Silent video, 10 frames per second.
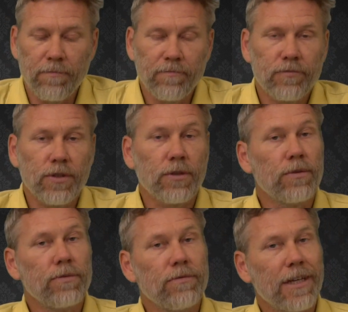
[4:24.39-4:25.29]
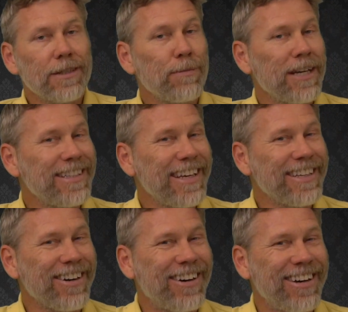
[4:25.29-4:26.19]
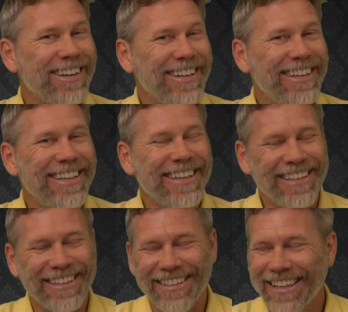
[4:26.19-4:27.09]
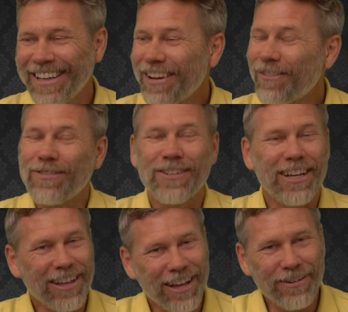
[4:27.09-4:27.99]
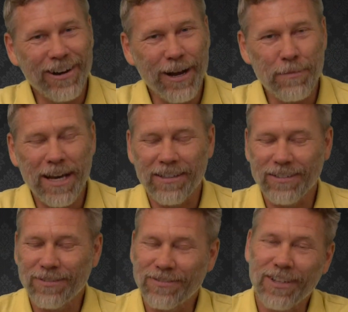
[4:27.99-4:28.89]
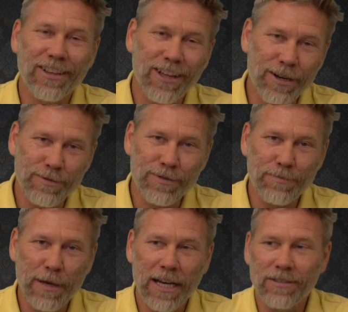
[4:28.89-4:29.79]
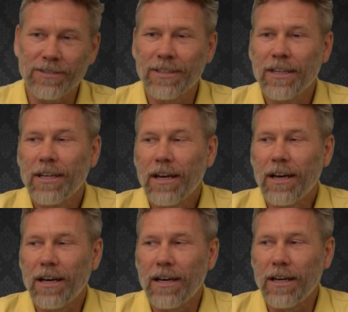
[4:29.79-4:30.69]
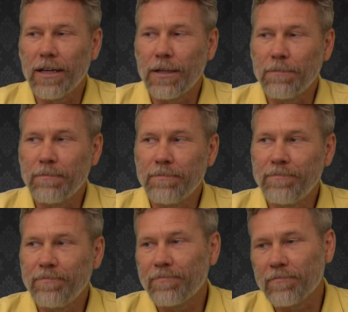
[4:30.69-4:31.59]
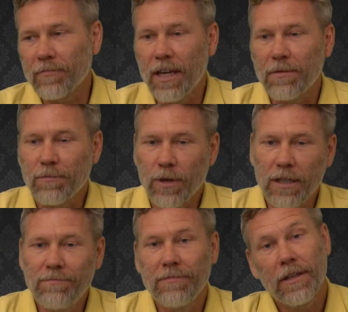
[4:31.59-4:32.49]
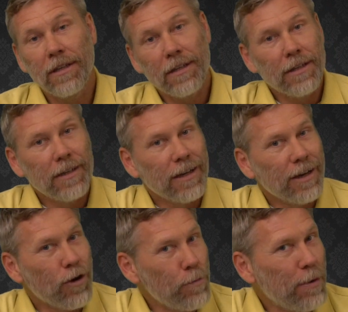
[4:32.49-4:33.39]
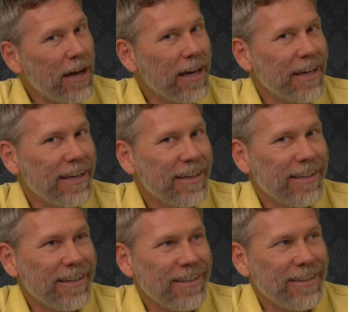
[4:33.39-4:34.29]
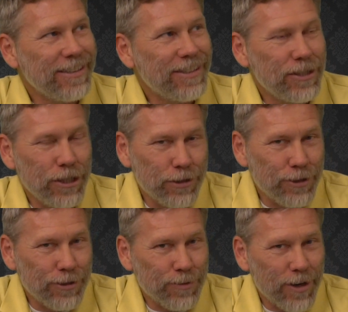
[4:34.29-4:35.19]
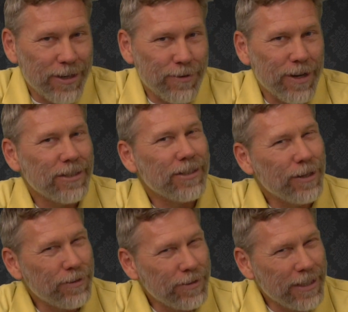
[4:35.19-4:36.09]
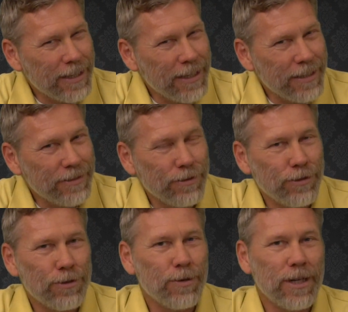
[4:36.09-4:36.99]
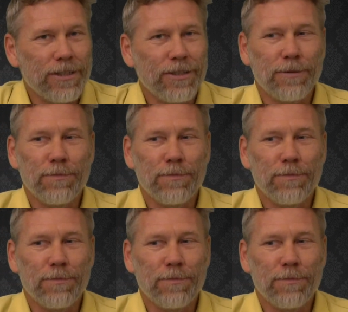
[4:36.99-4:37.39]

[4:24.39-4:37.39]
So that's my take on it. We've done a lot of ground mounts. We've done a lot of roof mounts. Okay, well, hope I steered you in the right direction. I don't think I answered your question,